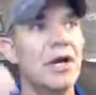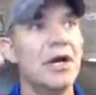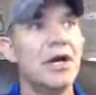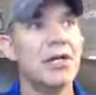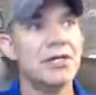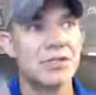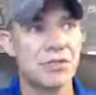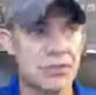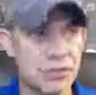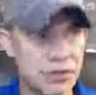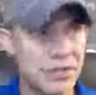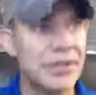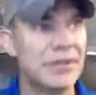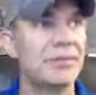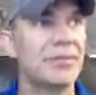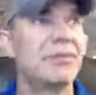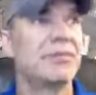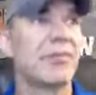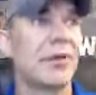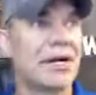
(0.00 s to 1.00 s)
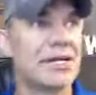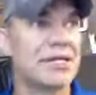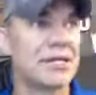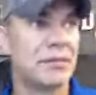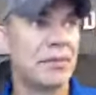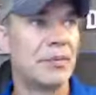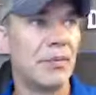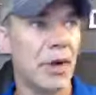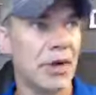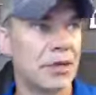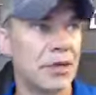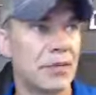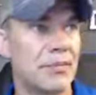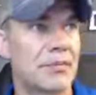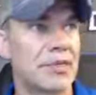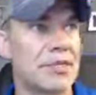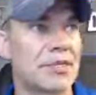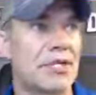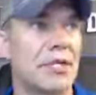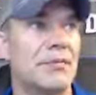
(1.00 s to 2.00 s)
So treat them and price them and market them
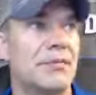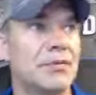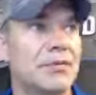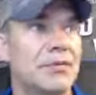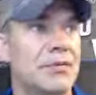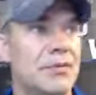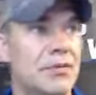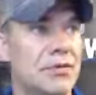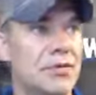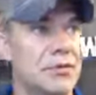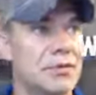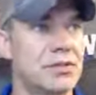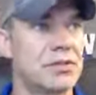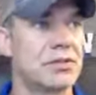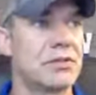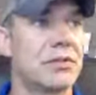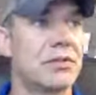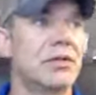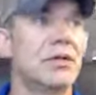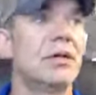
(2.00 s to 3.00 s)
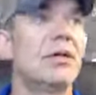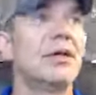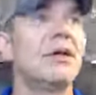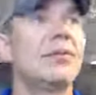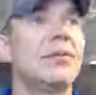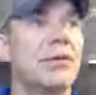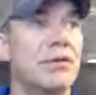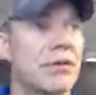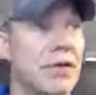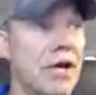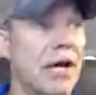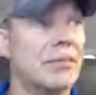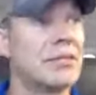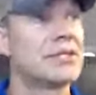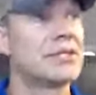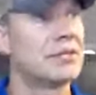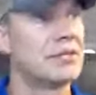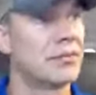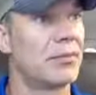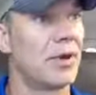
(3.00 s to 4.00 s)
the same as you do used with your
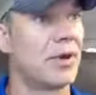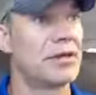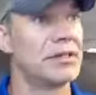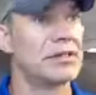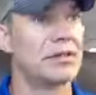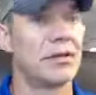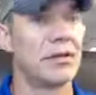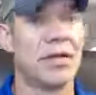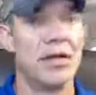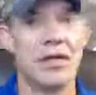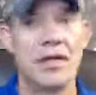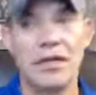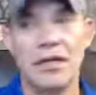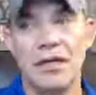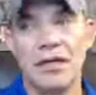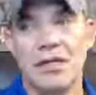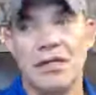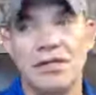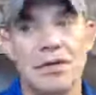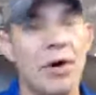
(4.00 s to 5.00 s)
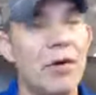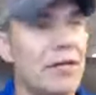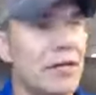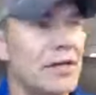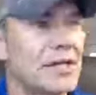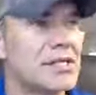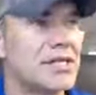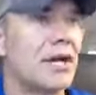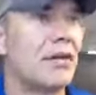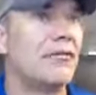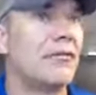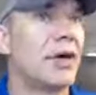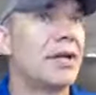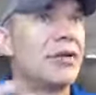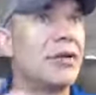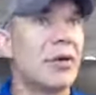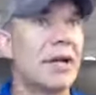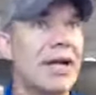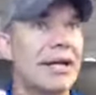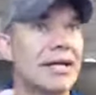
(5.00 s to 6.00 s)
comments and your price. So hopefully this is helpful. I
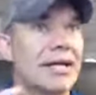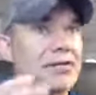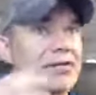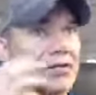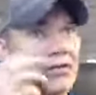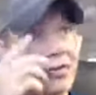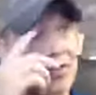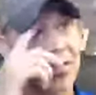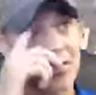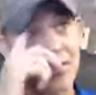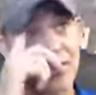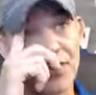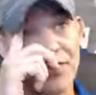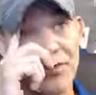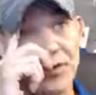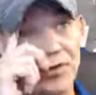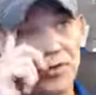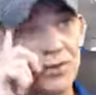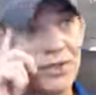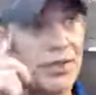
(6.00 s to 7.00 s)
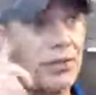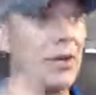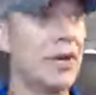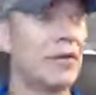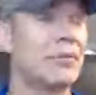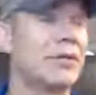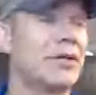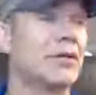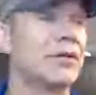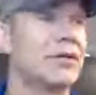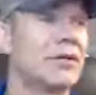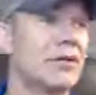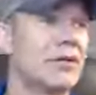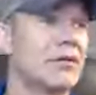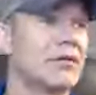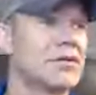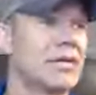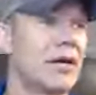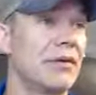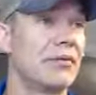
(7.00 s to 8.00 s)
know a lot of guys are struggling with new. We do help new
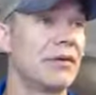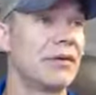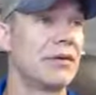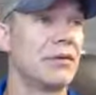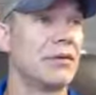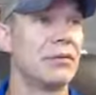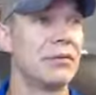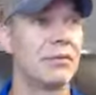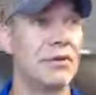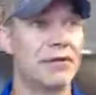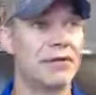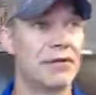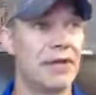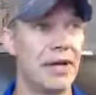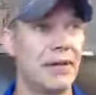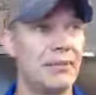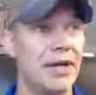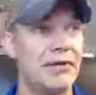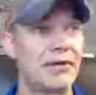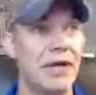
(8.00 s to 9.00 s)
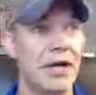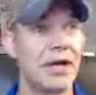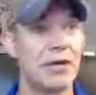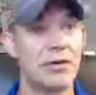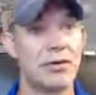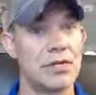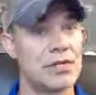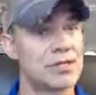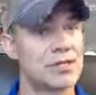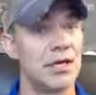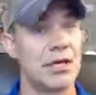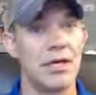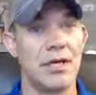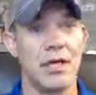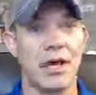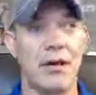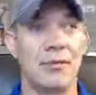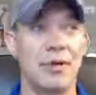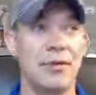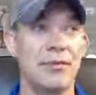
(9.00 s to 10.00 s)
dealers out with new. If you happen to have Conquest,
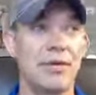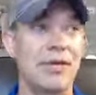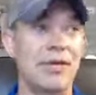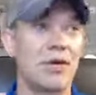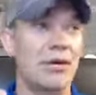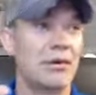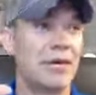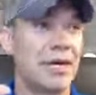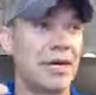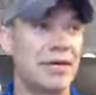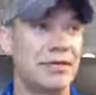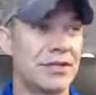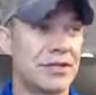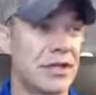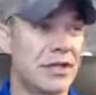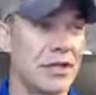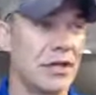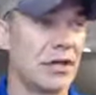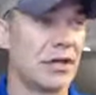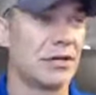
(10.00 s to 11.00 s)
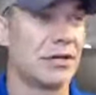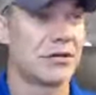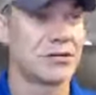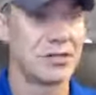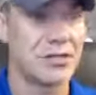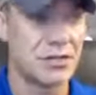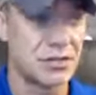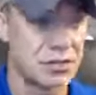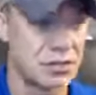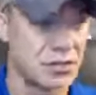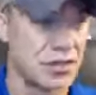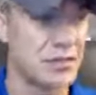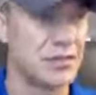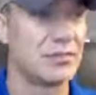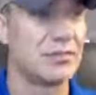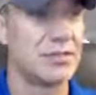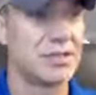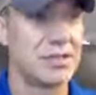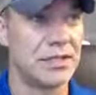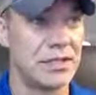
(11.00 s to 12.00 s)
I mean, we go down to colors and
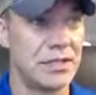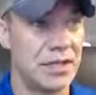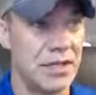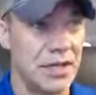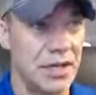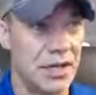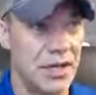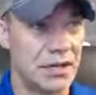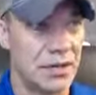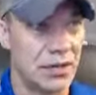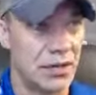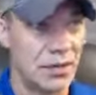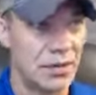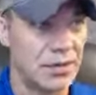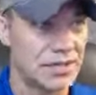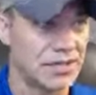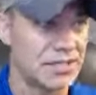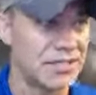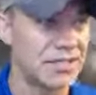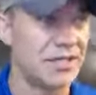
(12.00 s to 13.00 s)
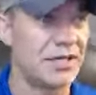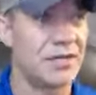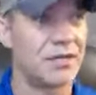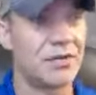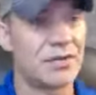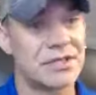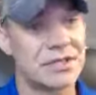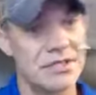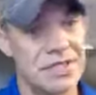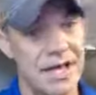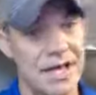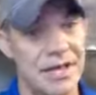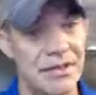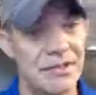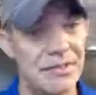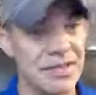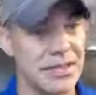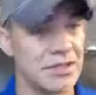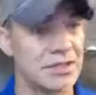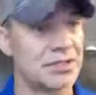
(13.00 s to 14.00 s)
trims and know what's sitting, what's not, and
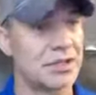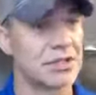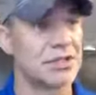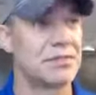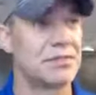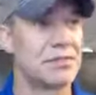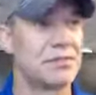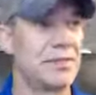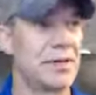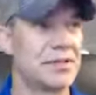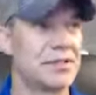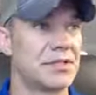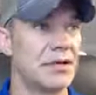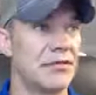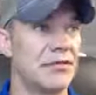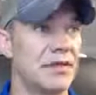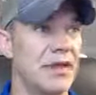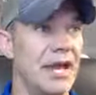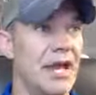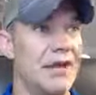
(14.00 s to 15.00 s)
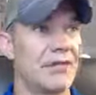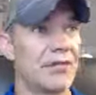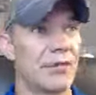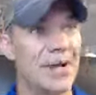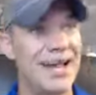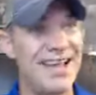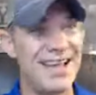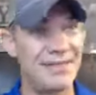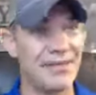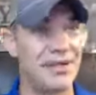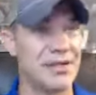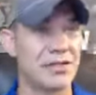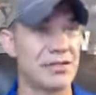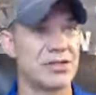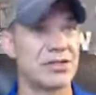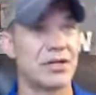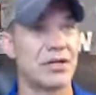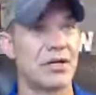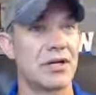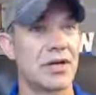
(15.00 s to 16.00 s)
make adjustments based off of that. If we're heavy in a
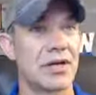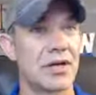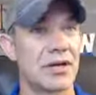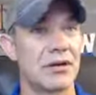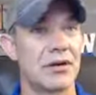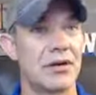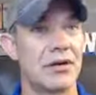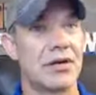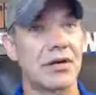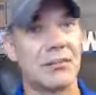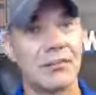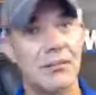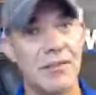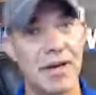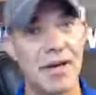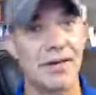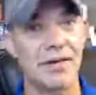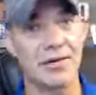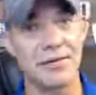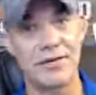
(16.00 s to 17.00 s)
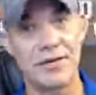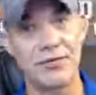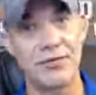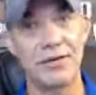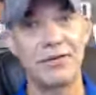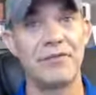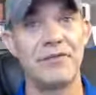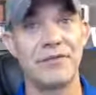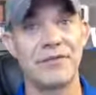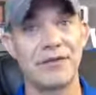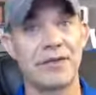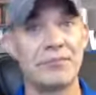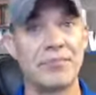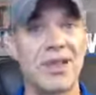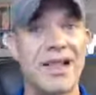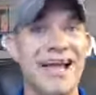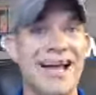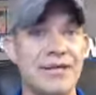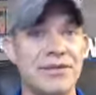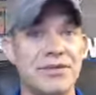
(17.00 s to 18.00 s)
certain color on a model, if F-150
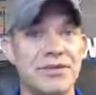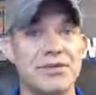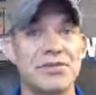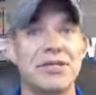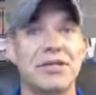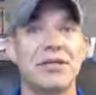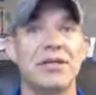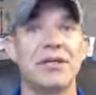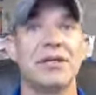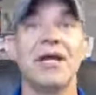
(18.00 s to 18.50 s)
blacks are sitting,